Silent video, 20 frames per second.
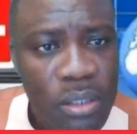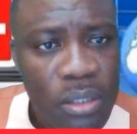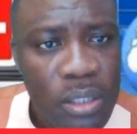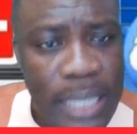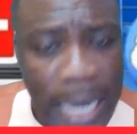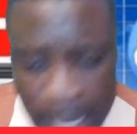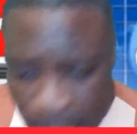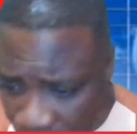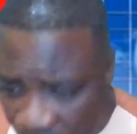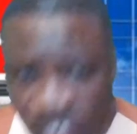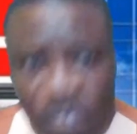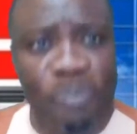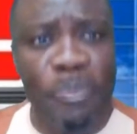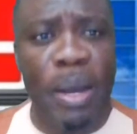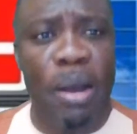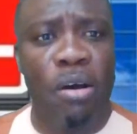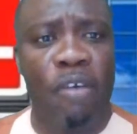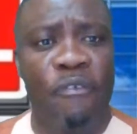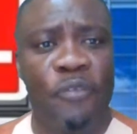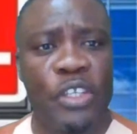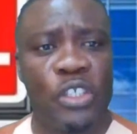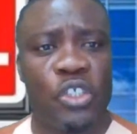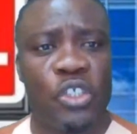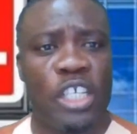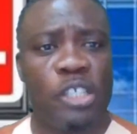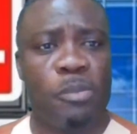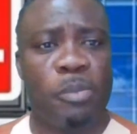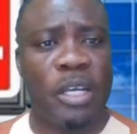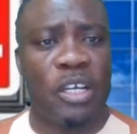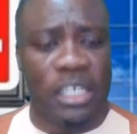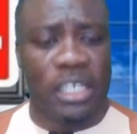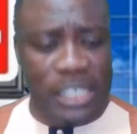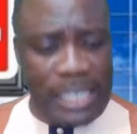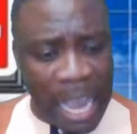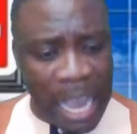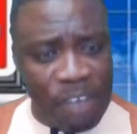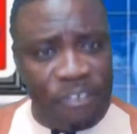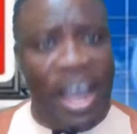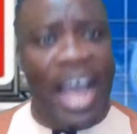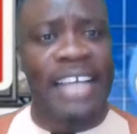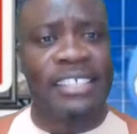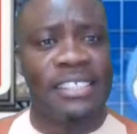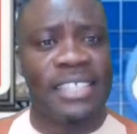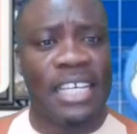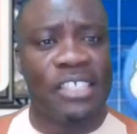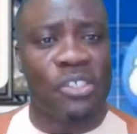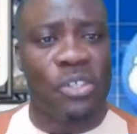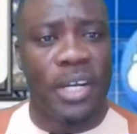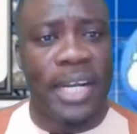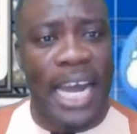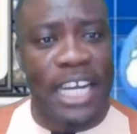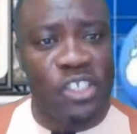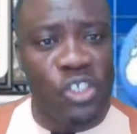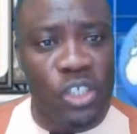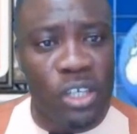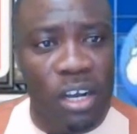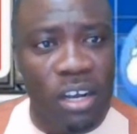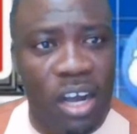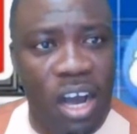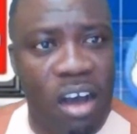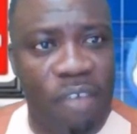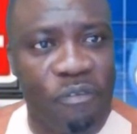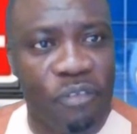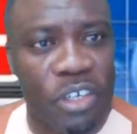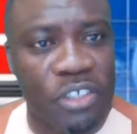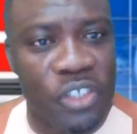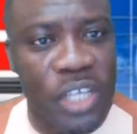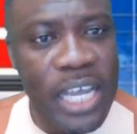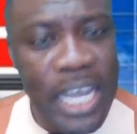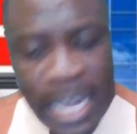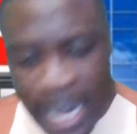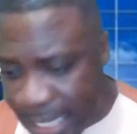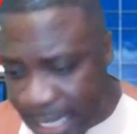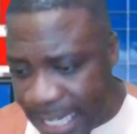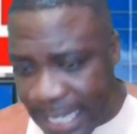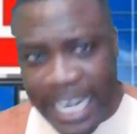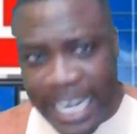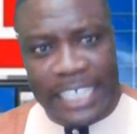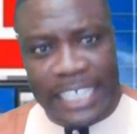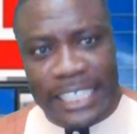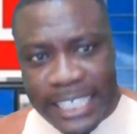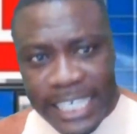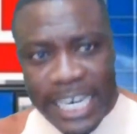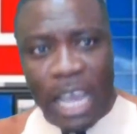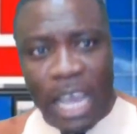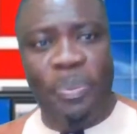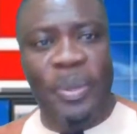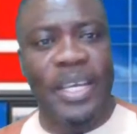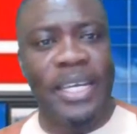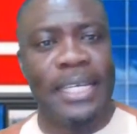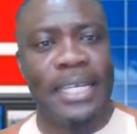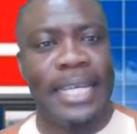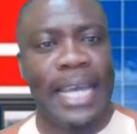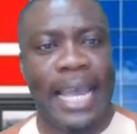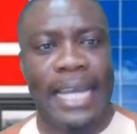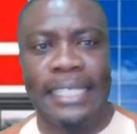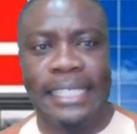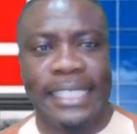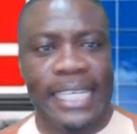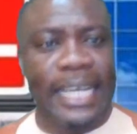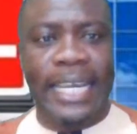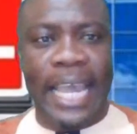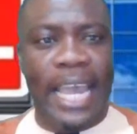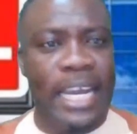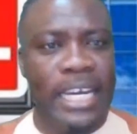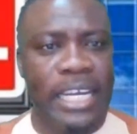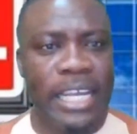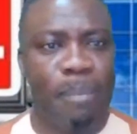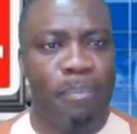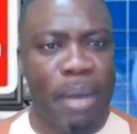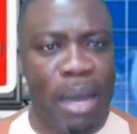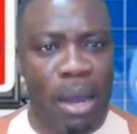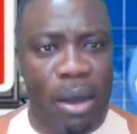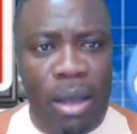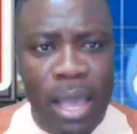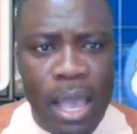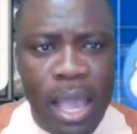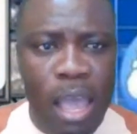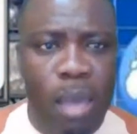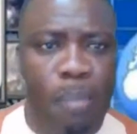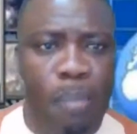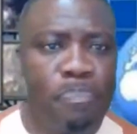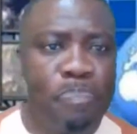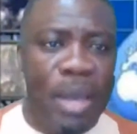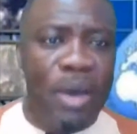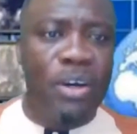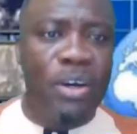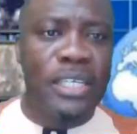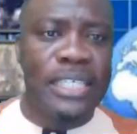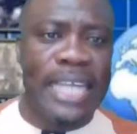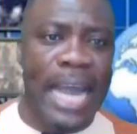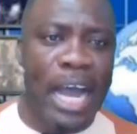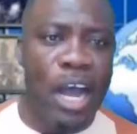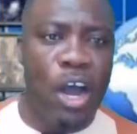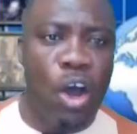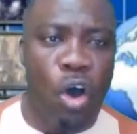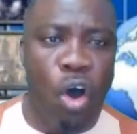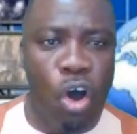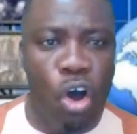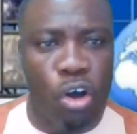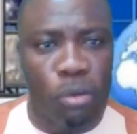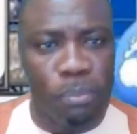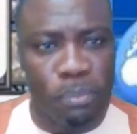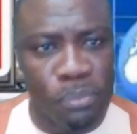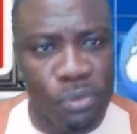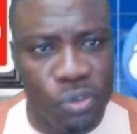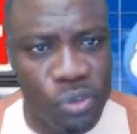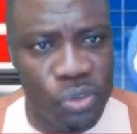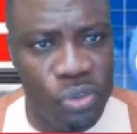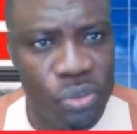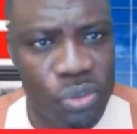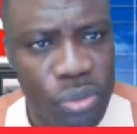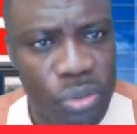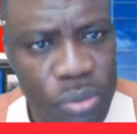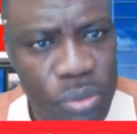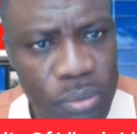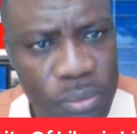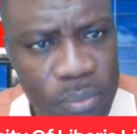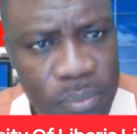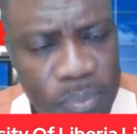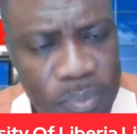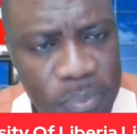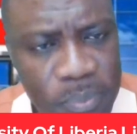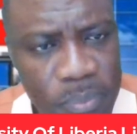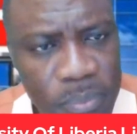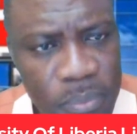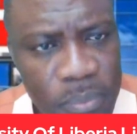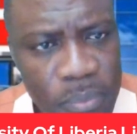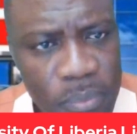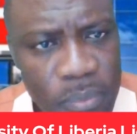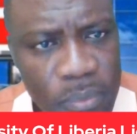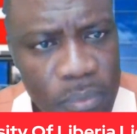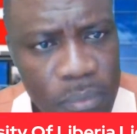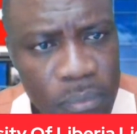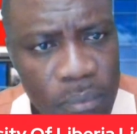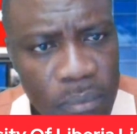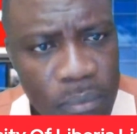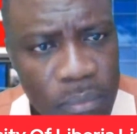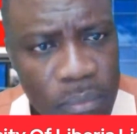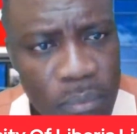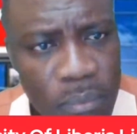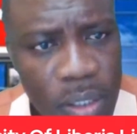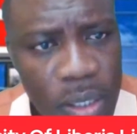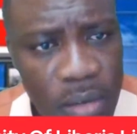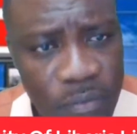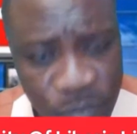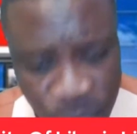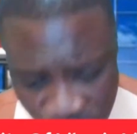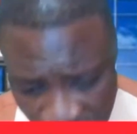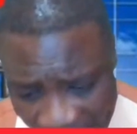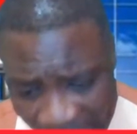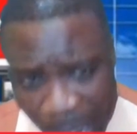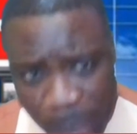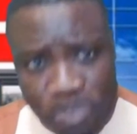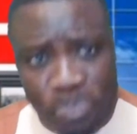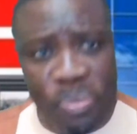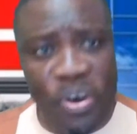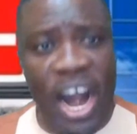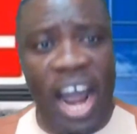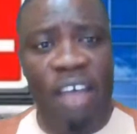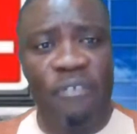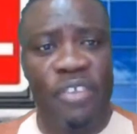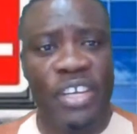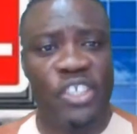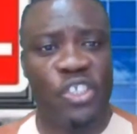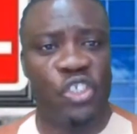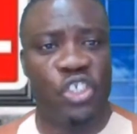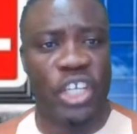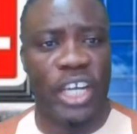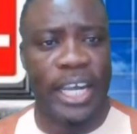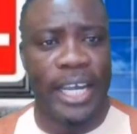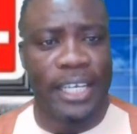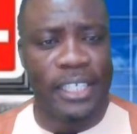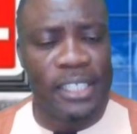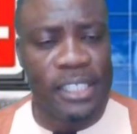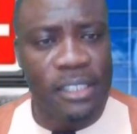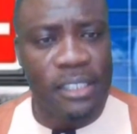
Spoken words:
They are government officials because they have access to national coffers and they can dip in there and take any amount and build their homes and fly private jet